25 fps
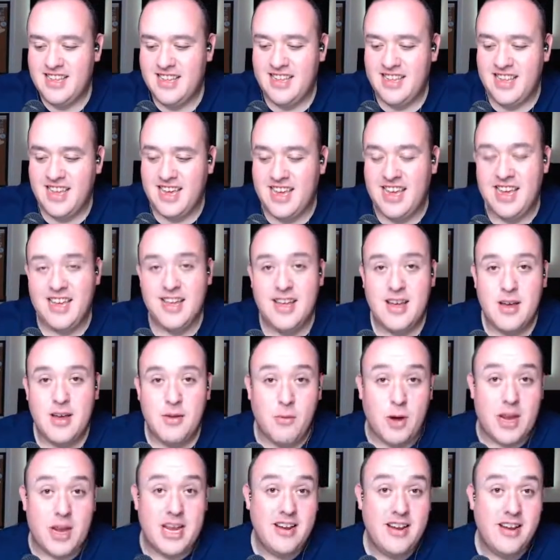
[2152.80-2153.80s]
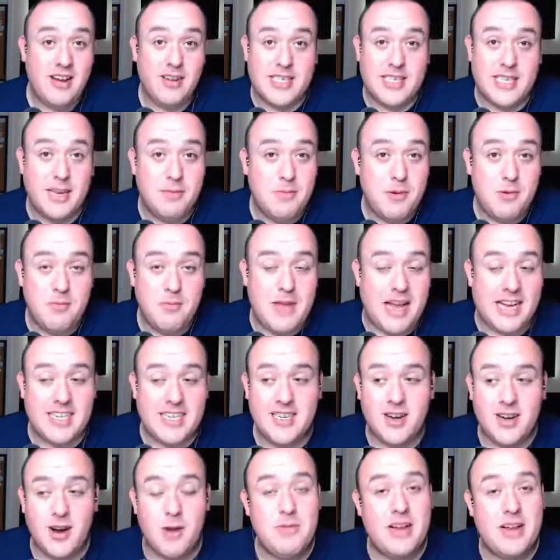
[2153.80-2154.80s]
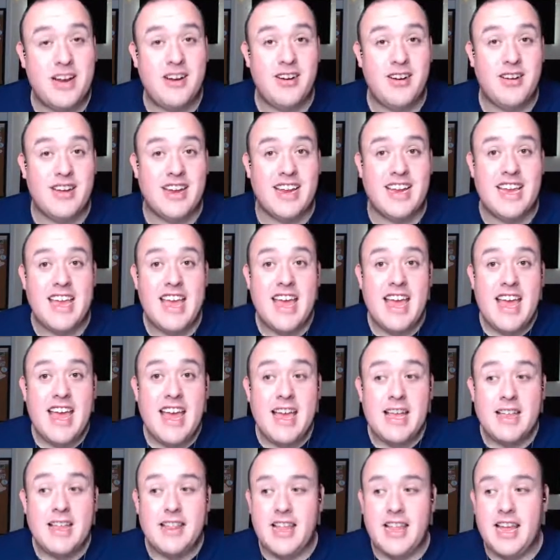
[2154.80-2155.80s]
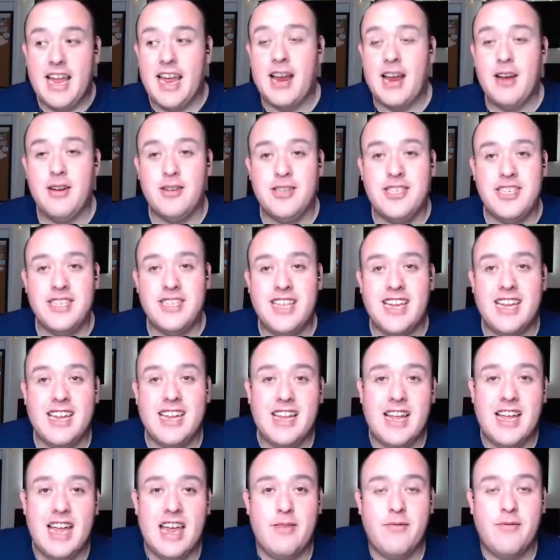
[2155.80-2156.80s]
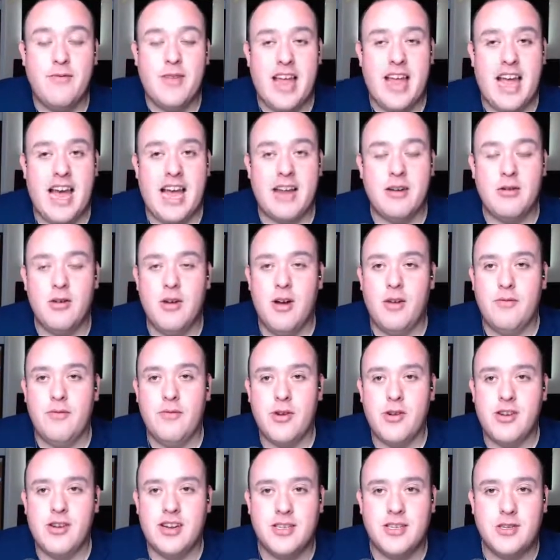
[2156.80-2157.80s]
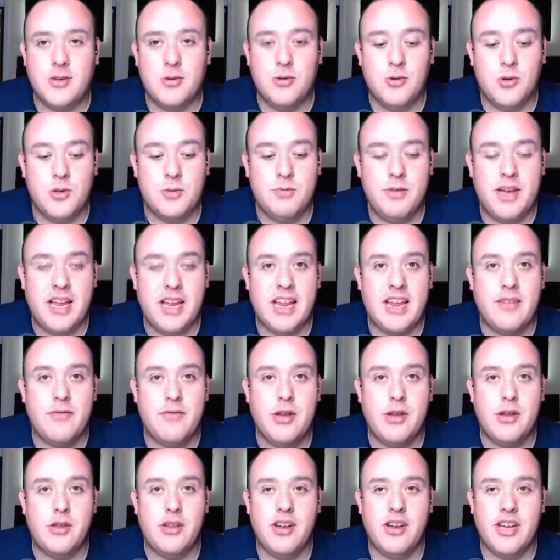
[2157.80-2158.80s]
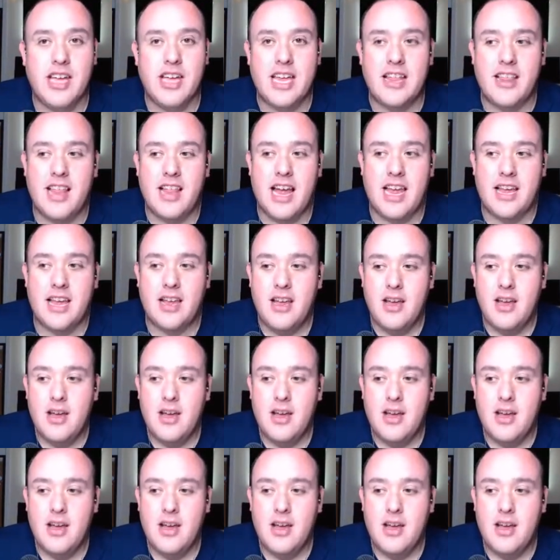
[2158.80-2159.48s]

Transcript: yeah. Well, you know, some of them actually are better. Here's the thing: if I don't know if you're into tools, but if you look at like